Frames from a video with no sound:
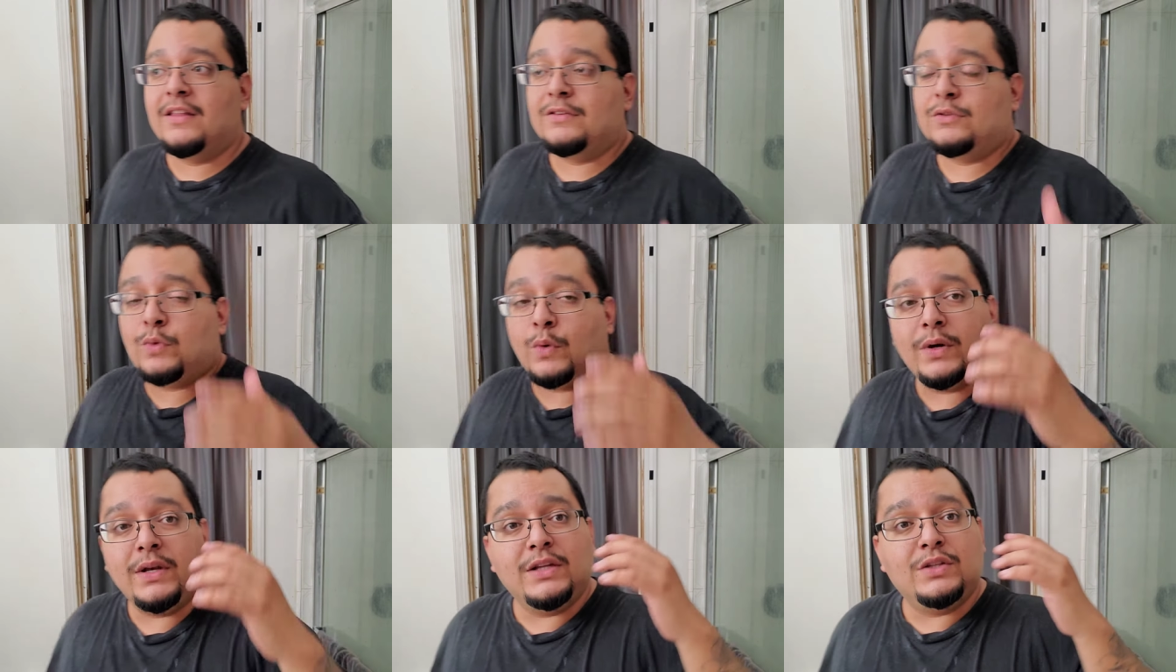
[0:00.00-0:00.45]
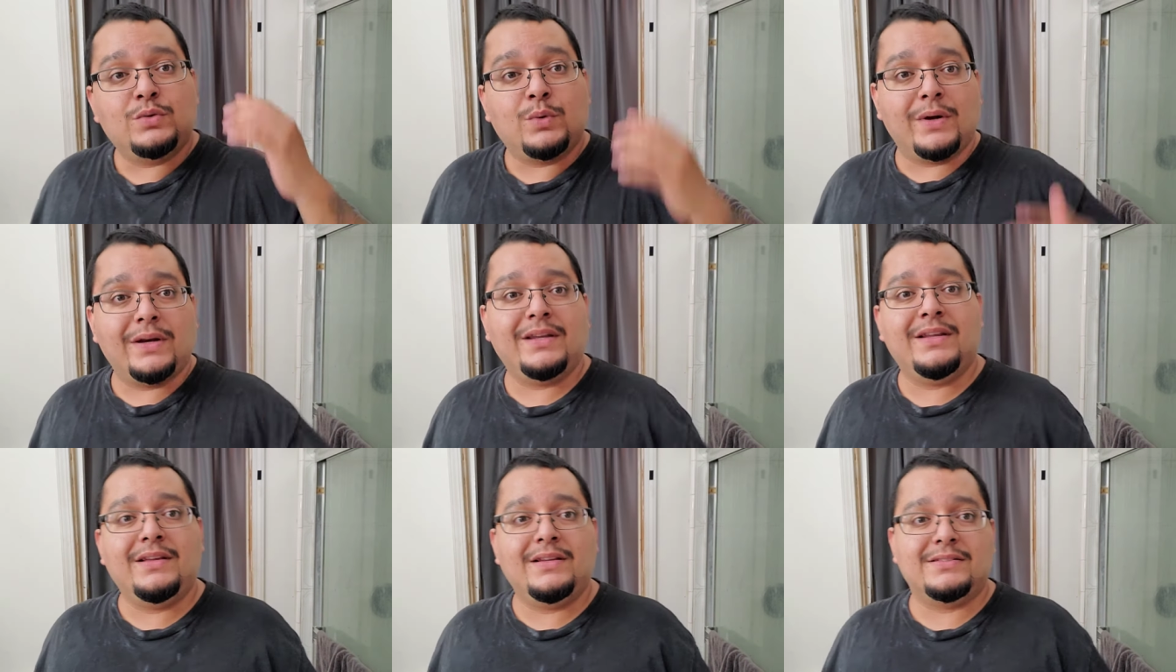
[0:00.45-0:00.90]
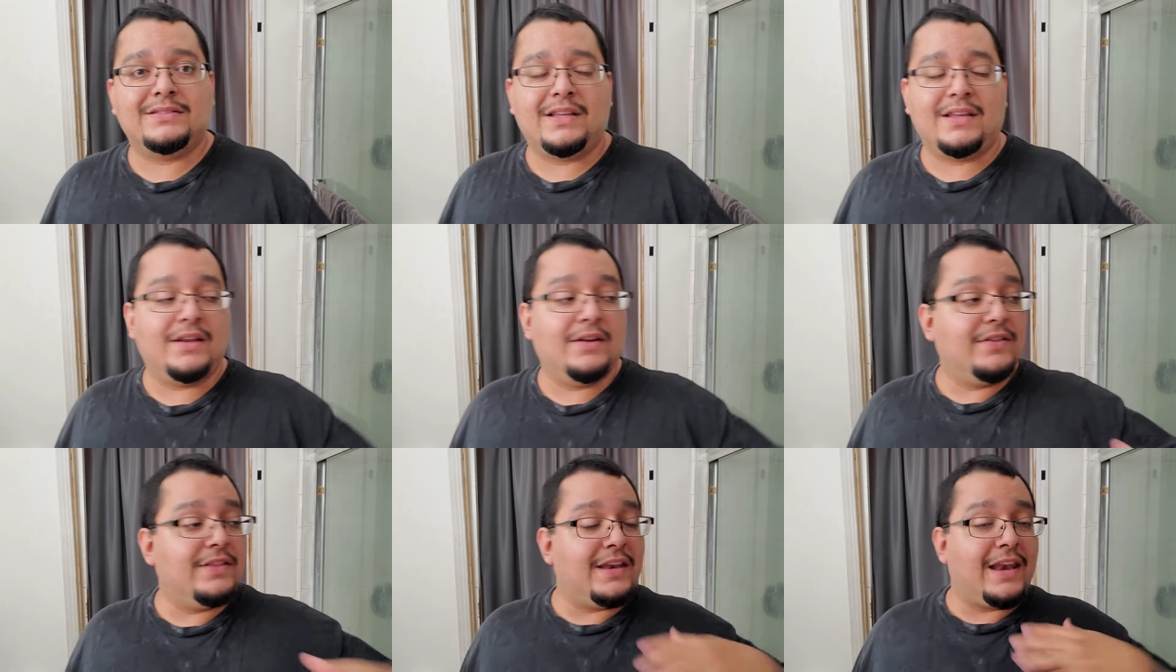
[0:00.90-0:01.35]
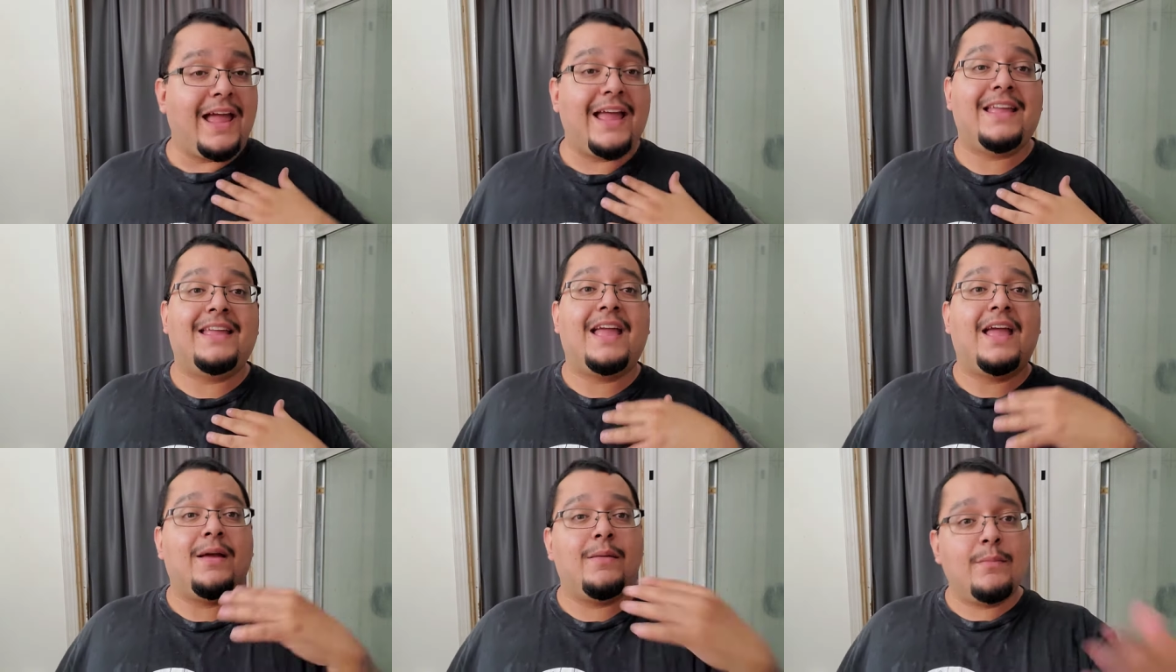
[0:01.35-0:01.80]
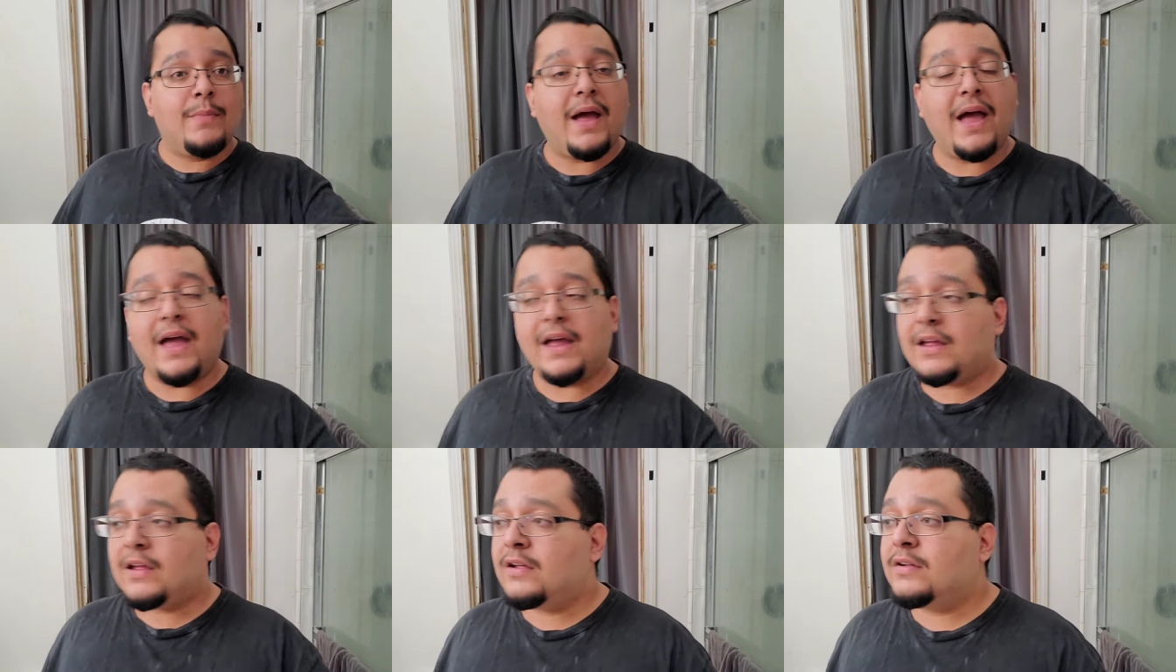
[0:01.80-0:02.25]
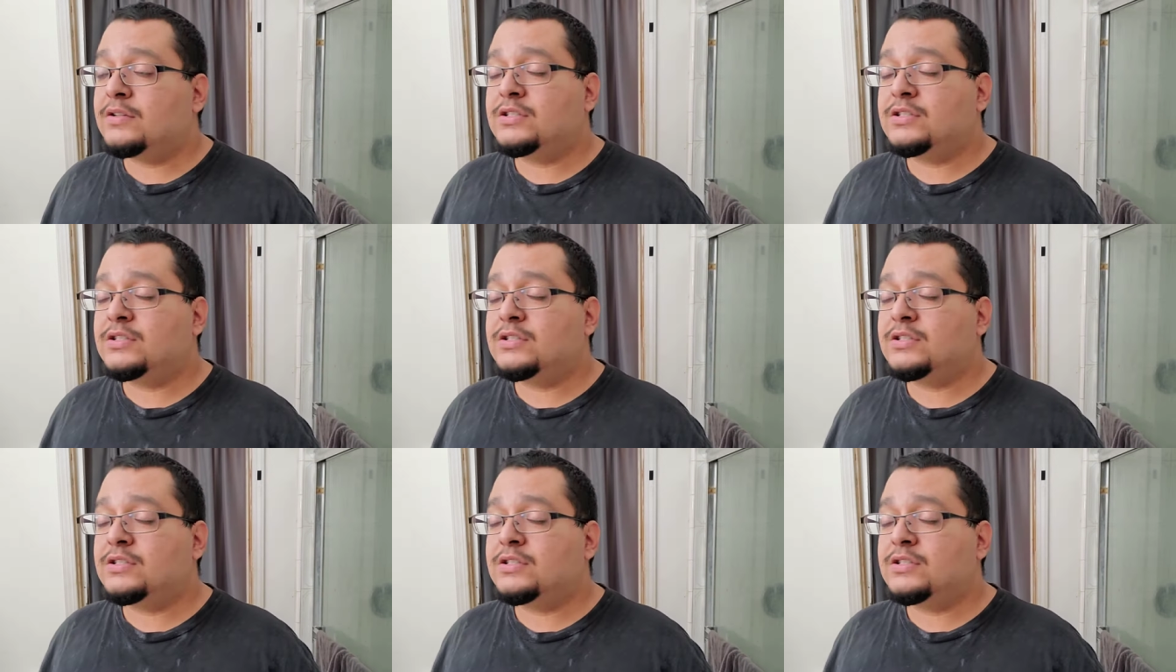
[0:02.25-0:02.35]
2020 is a year that I came back